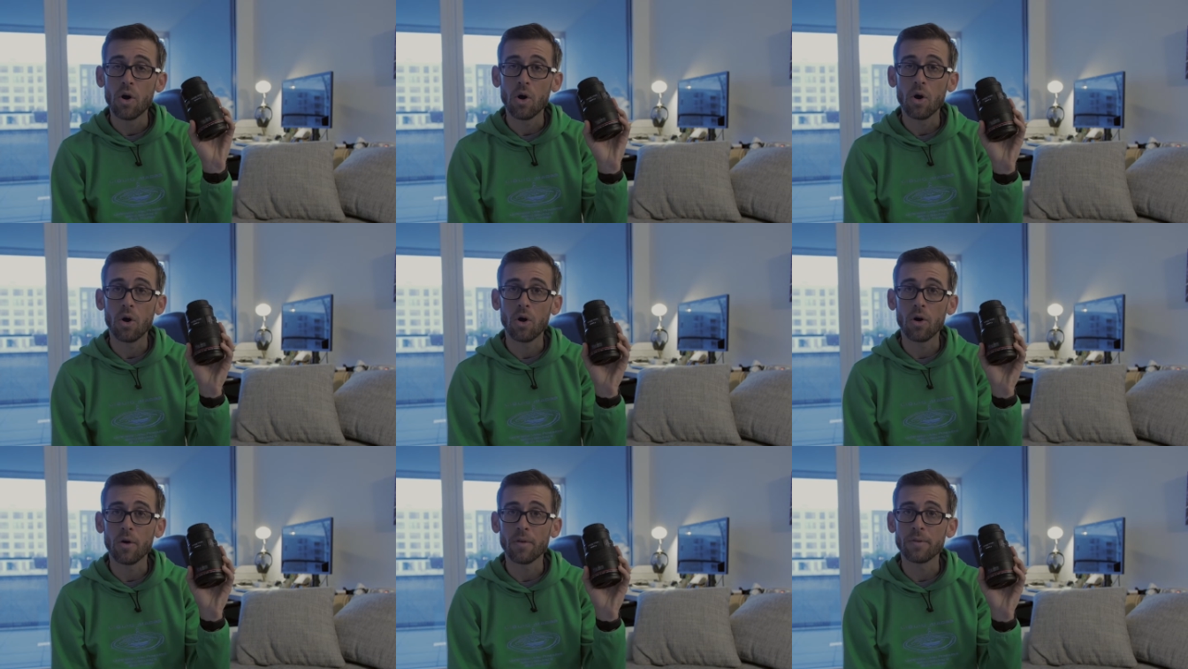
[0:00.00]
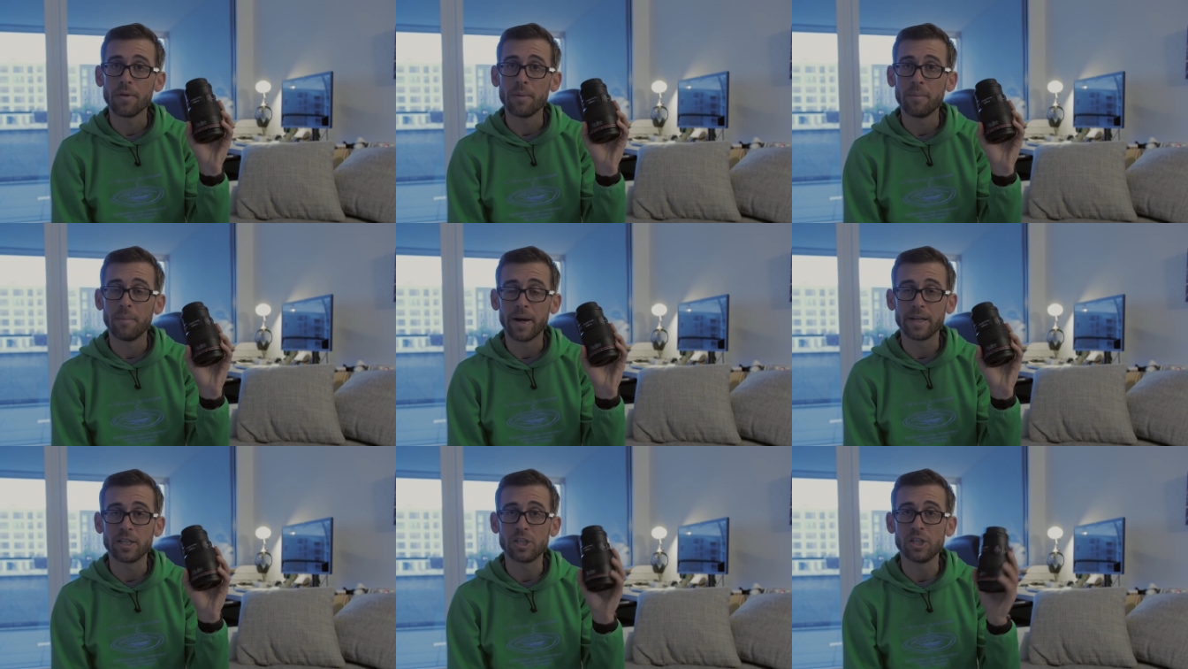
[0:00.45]
on
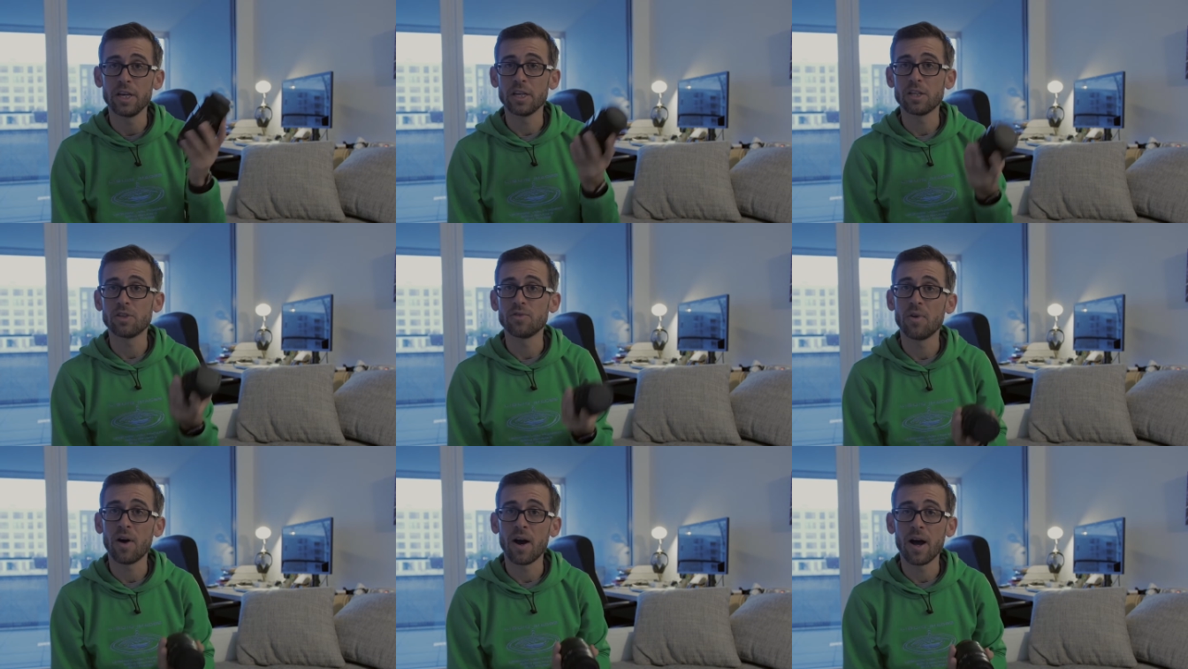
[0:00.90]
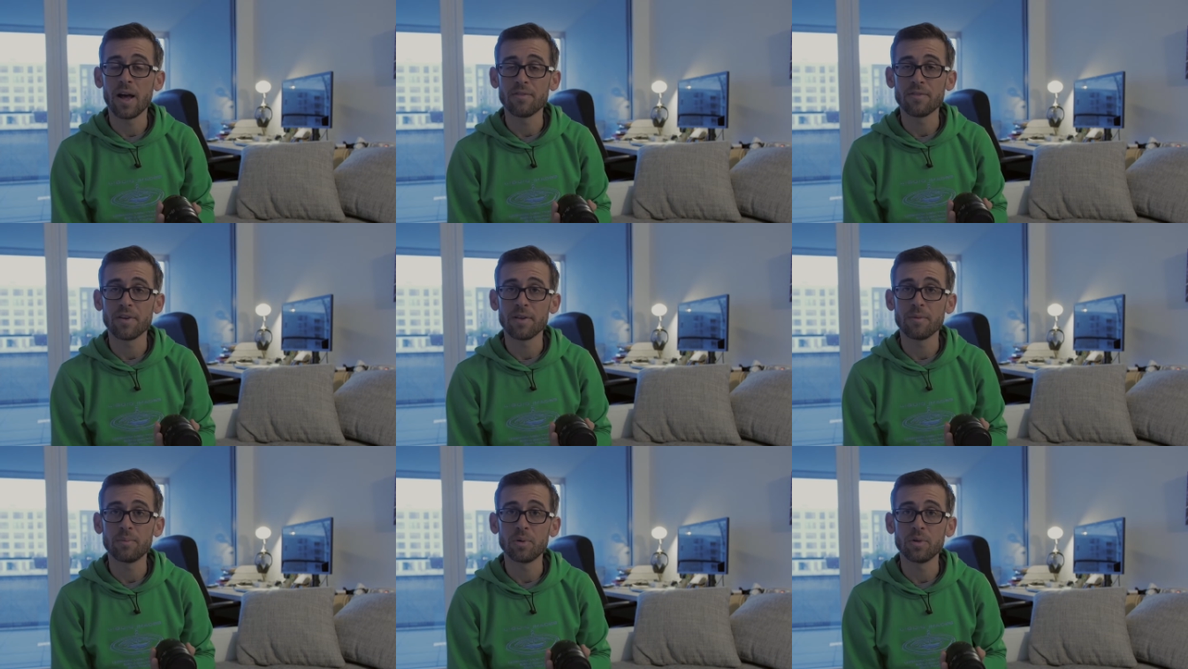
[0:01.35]
my GH5
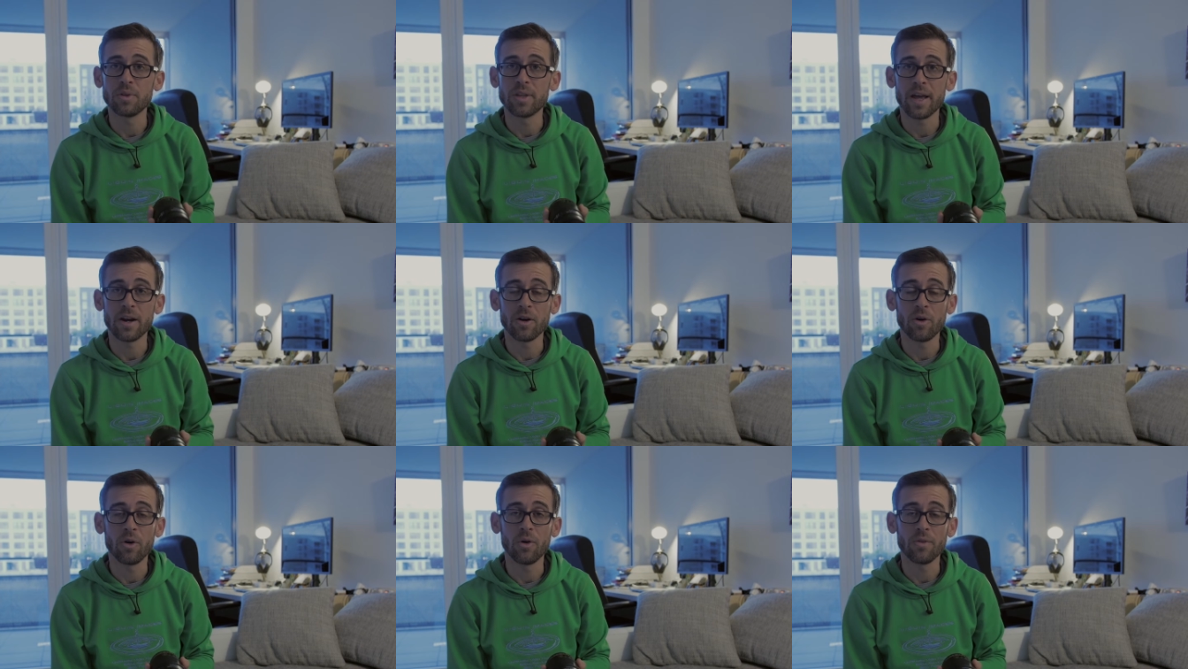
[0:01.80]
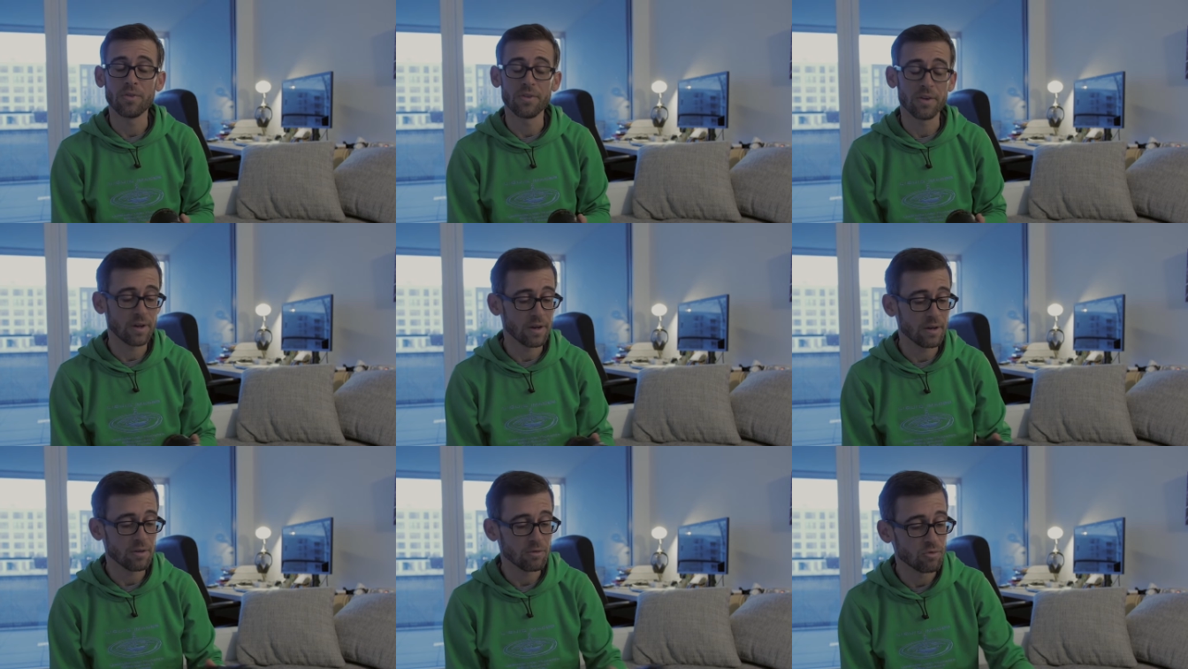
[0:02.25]
and put that on
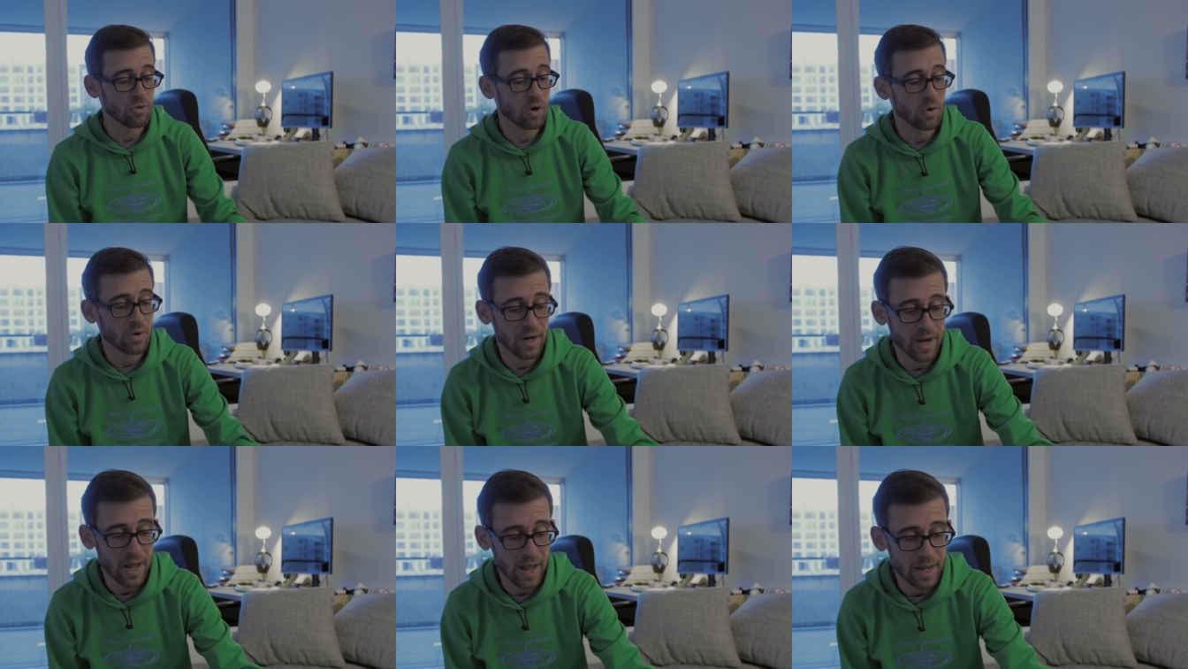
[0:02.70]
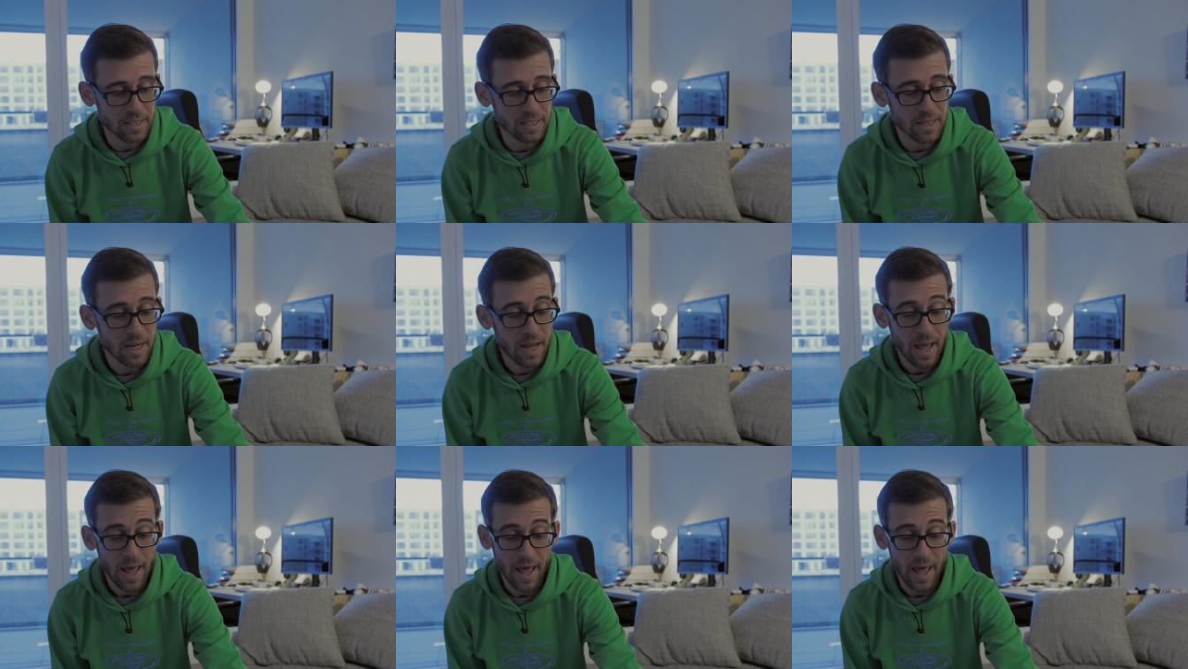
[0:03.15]
the Ronin-S,